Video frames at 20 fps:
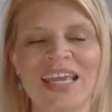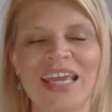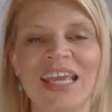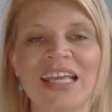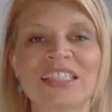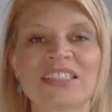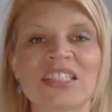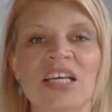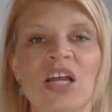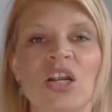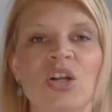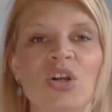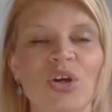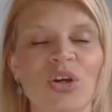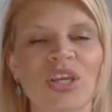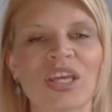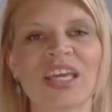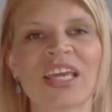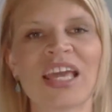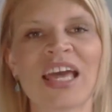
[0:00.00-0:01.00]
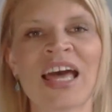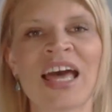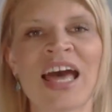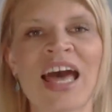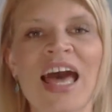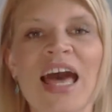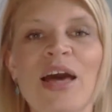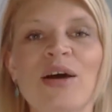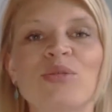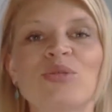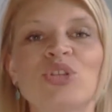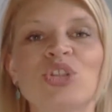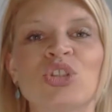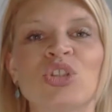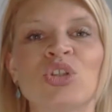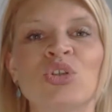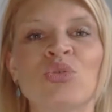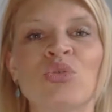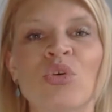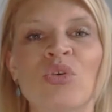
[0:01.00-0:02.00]
It's looking at how
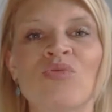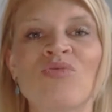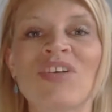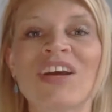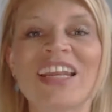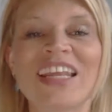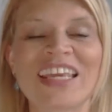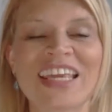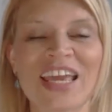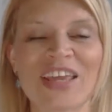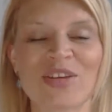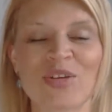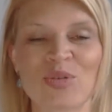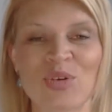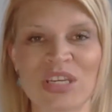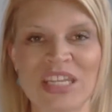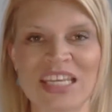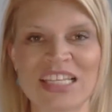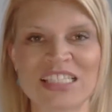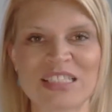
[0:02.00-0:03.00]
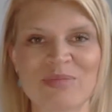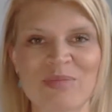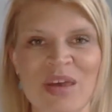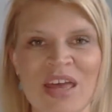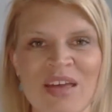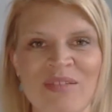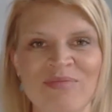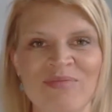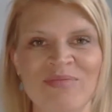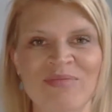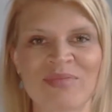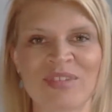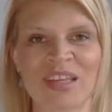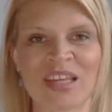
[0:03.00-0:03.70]
to really get your needs met.